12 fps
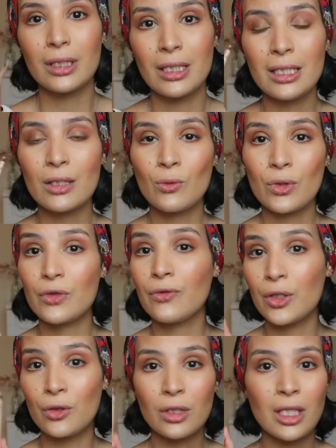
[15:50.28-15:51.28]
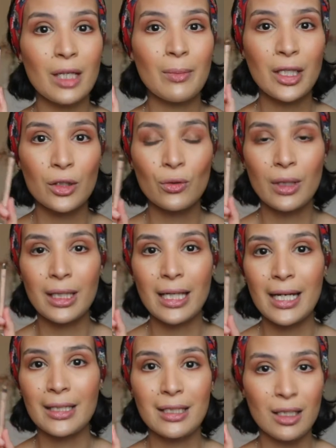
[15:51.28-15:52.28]
This was featured in my
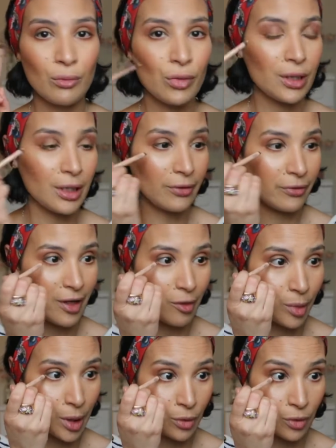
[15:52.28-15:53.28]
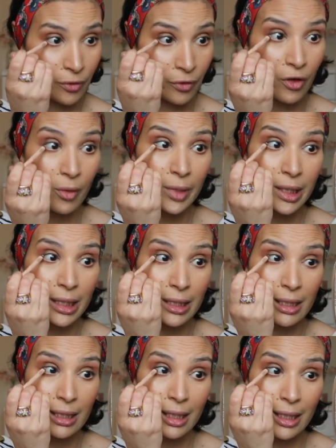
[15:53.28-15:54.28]
2018 beauty fave because for me
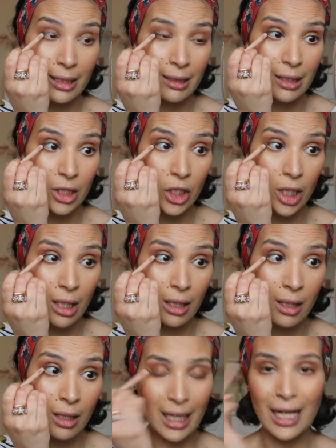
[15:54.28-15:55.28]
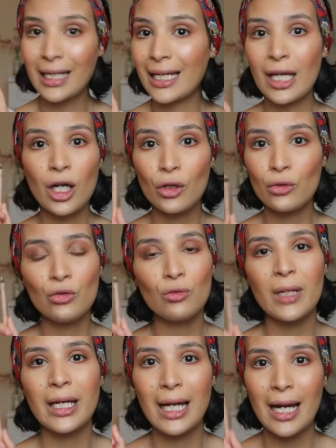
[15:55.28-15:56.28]
this is an essential. I cannot do
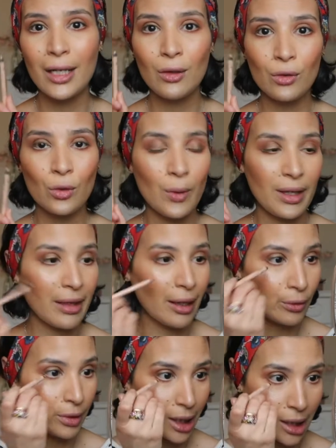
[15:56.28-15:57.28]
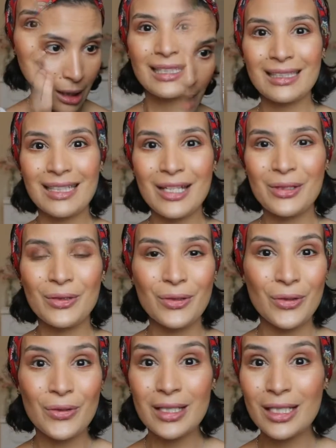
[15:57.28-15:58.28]
my eye look without it. There you go,
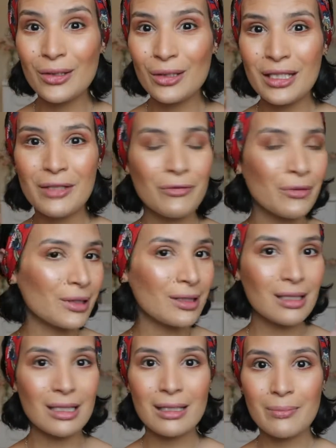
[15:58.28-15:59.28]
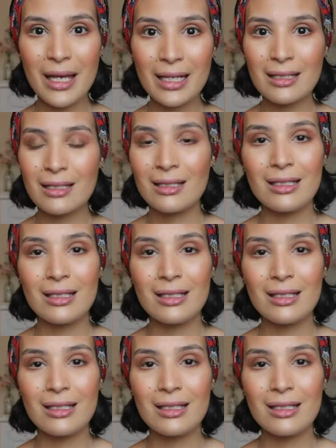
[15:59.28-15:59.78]
you see the difference it makes?